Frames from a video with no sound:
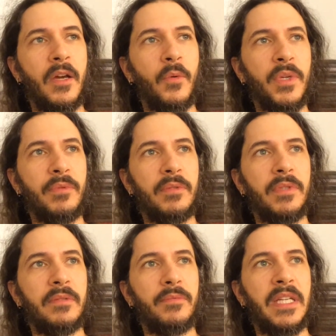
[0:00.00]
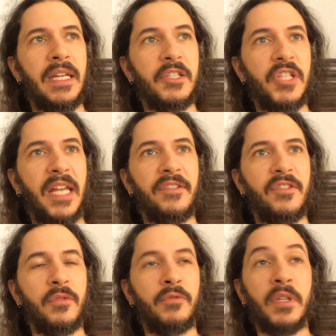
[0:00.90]
we get a chance
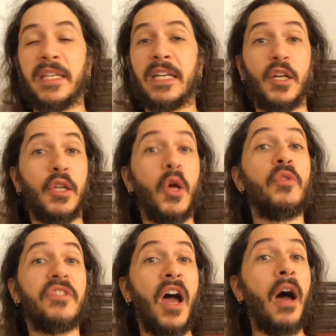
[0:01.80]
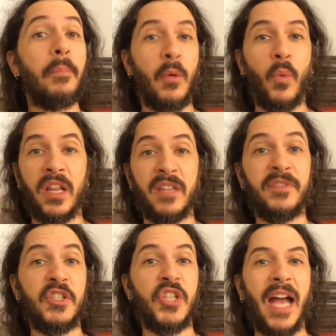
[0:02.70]
to really get close up on one of the
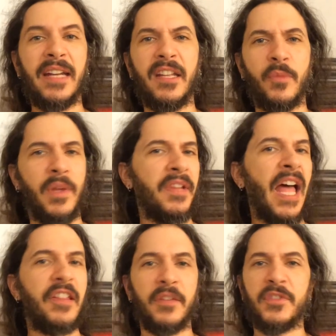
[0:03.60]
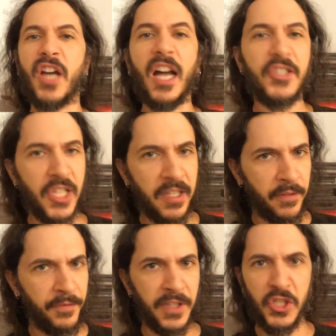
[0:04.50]
vaginas. We have lots of touchings
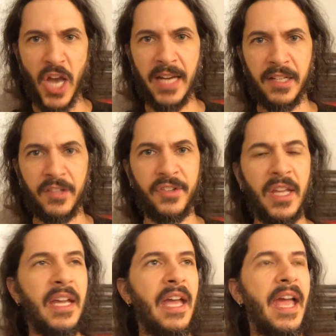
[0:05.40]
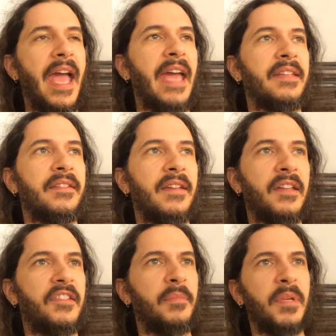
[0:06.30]
of vaginas and
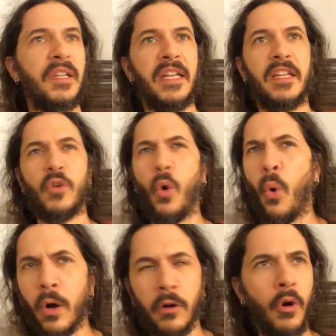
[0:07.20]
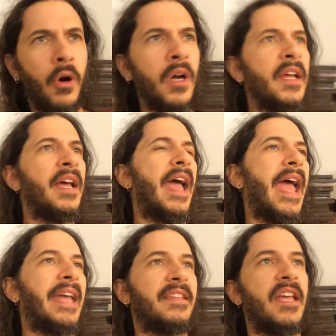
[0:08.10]
simulated oral,
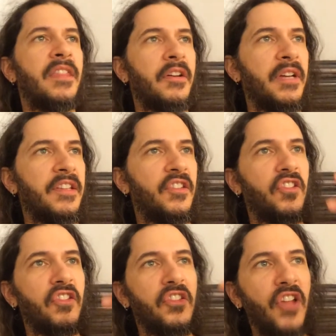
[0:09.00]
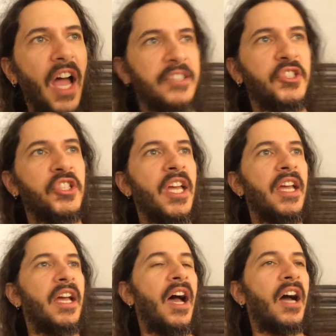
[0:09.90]
and there is such
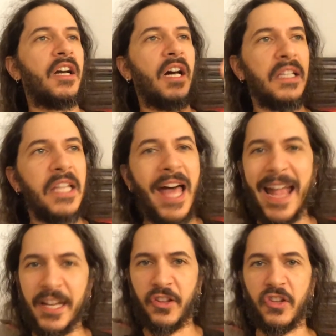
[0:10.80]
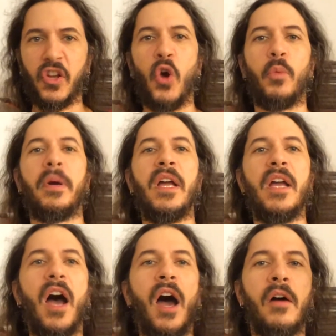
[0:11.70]
a kaleidoscope
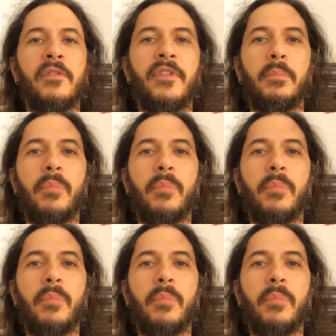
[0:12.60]
of